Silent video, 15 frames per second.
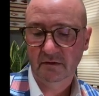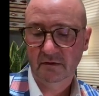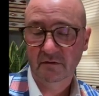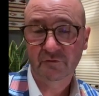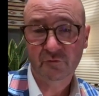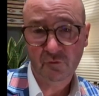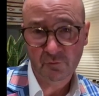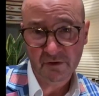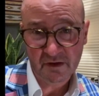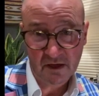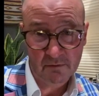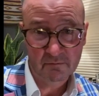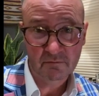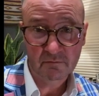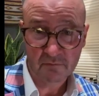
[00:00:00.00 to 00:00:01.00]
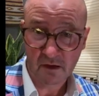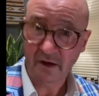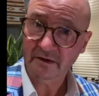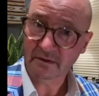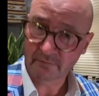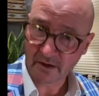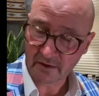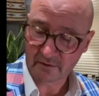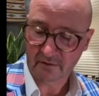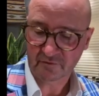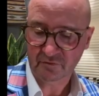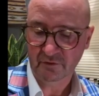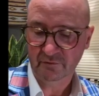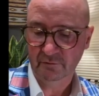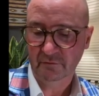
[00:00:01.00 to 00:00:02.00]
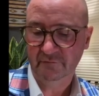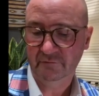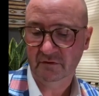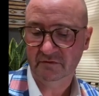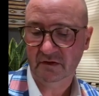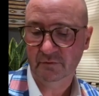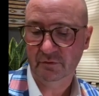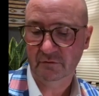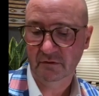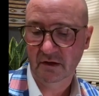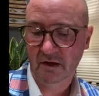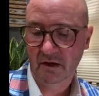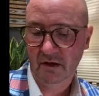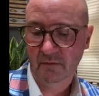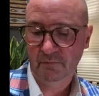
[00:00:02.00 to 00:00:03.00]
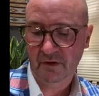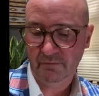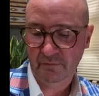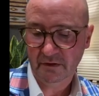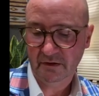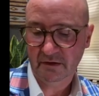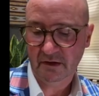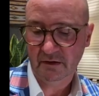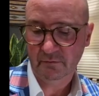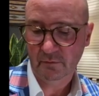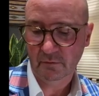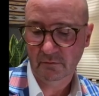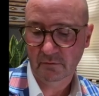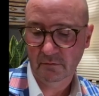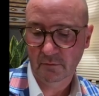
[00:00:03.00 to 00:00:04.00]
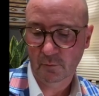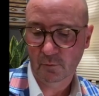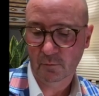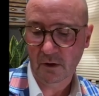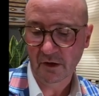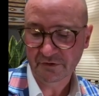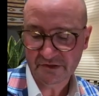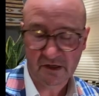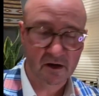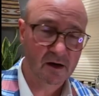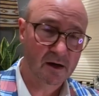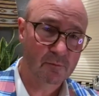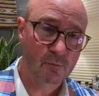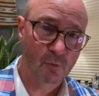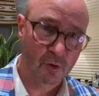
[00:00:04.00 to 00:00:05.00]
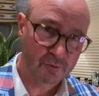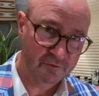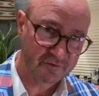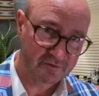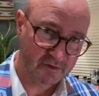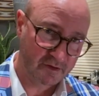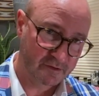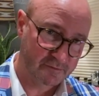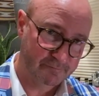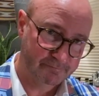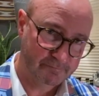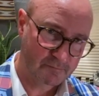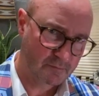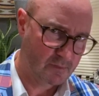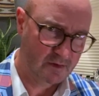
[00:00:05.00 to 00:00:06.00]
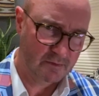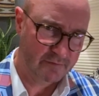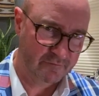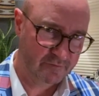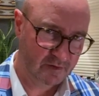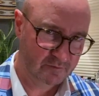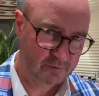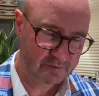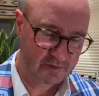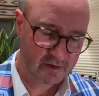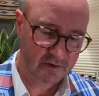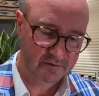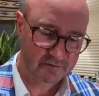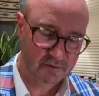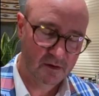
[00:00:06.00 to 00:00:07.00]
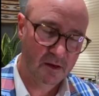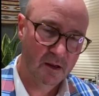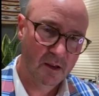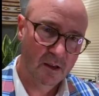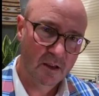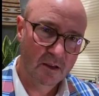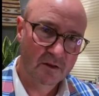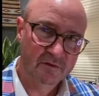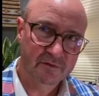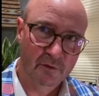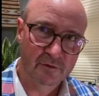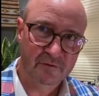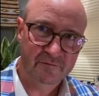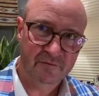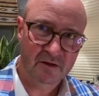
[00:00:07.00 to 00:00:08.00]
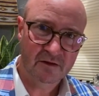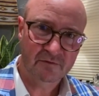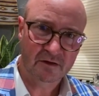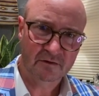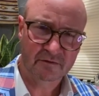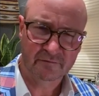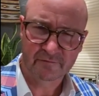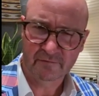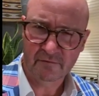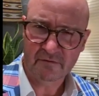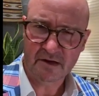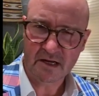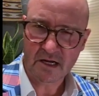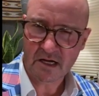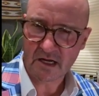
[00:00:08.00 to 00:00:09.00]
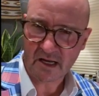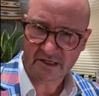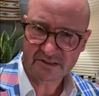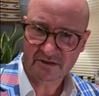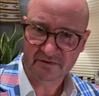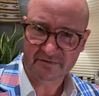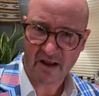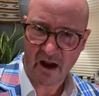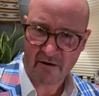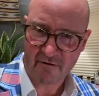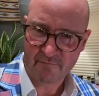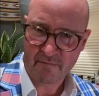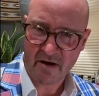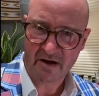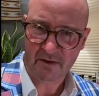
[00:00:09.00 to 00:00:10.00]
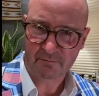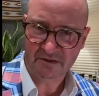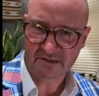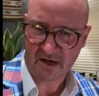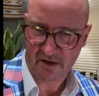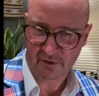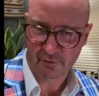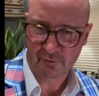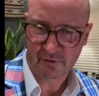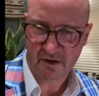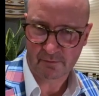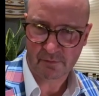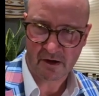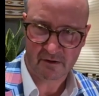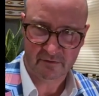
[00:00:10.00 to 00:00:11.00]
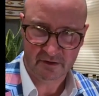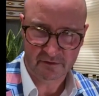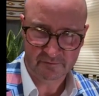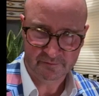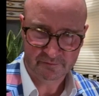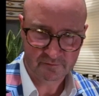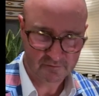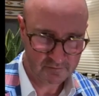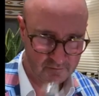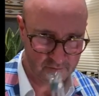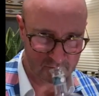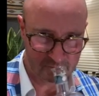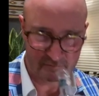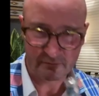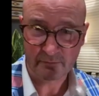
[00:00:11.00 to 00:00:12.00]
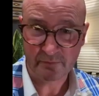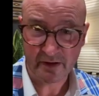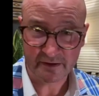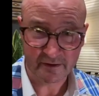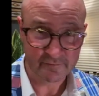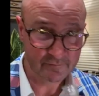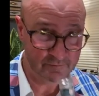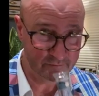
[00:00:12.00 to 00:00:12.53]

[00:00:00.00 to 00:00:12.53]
strawberry gum, like the Maidenii Sweet from me, for example, peppermint gum, wild thyme, wattle seed, and other things besides. So you think of it as a very luscious, aromatic, botanical Campari, but better,